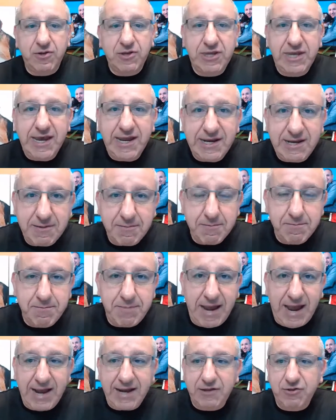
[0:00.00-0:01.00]
Getting
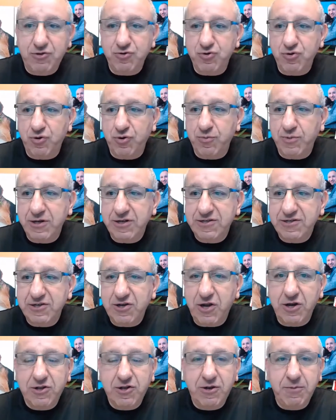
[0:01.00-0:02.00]
back to normal is
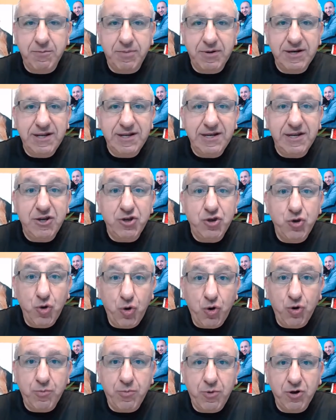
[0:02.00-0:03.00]
not completely
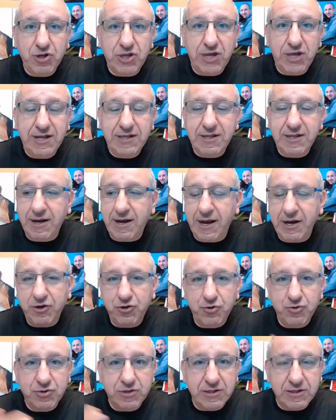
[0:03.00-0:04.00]
normal yet, and I
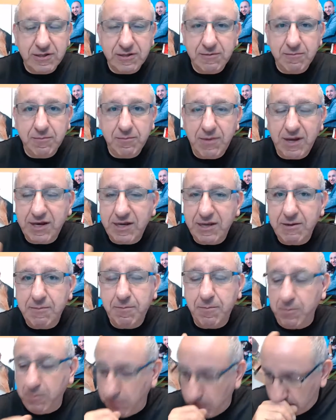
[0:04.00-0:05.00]
know many
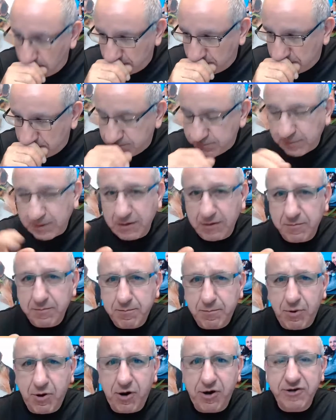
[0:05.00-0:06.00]

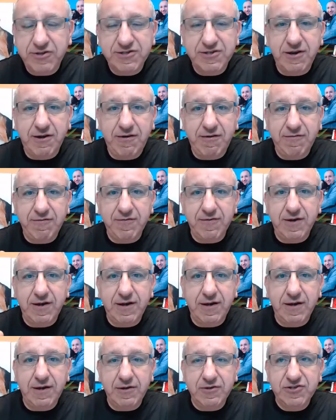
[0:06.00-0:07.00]
parts
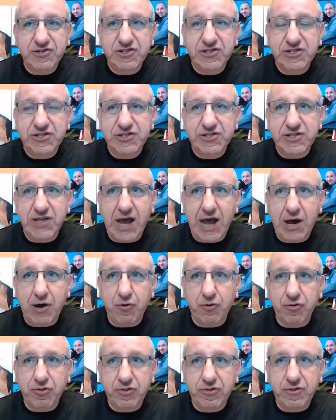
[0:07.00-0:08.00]
of
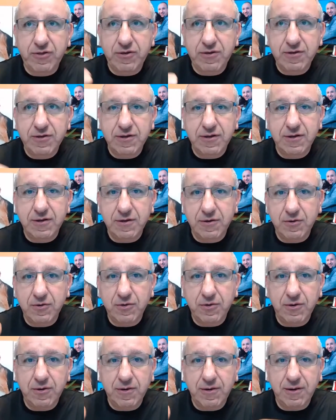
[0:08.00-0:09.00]
South,
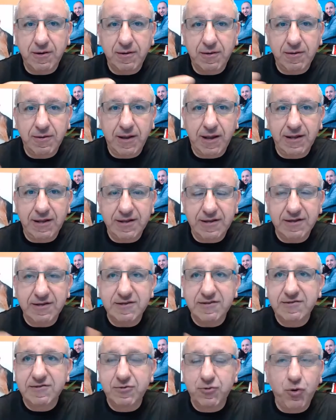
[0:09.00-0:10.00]
at
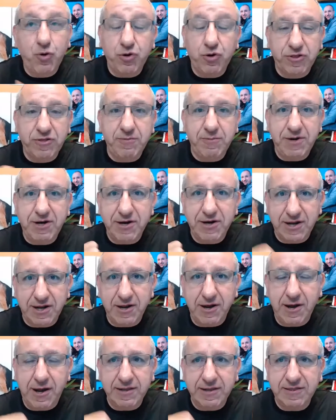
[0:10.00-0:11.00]
least North
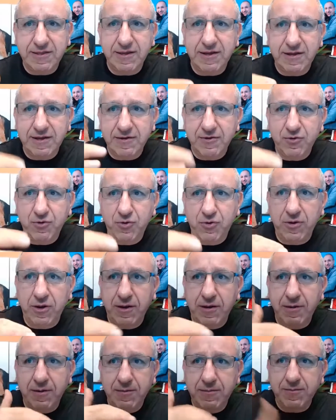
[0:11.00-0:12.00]
America, I think,
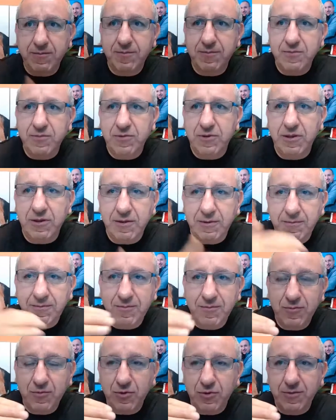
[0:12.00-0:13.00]
the
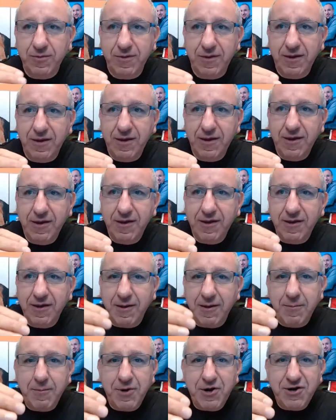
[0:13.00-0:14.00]

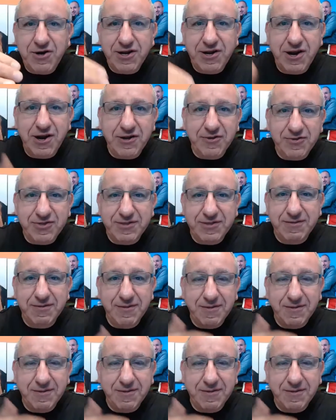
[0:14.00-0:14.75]
America